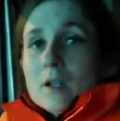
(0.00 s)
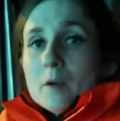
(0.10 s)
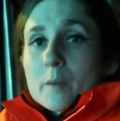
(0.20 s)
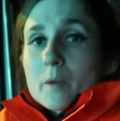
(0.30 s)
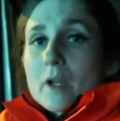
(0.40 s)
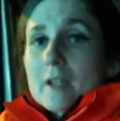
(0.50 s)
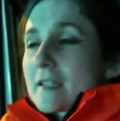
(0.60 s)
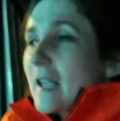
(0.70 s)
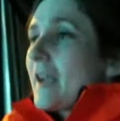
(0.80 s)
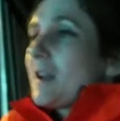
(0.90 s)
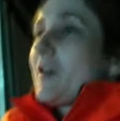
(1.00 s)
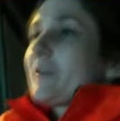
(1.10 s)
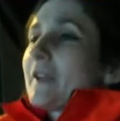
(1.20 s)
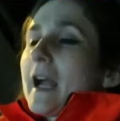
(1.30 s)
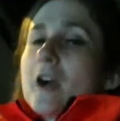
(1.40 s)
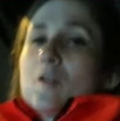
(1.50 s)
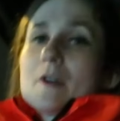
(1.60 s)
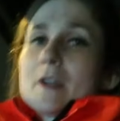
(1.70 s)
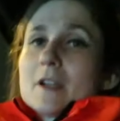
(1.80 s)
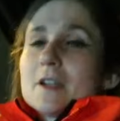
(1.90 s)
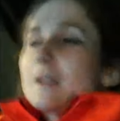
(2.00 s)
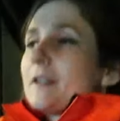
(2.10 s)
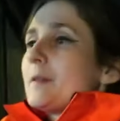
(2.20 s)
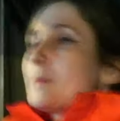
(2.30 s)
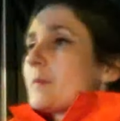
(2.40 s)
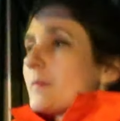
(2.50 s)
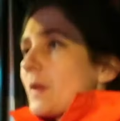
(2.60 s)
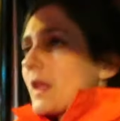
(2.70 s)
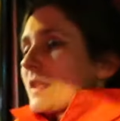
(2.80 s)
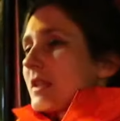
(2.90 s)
I'm going to sign off now and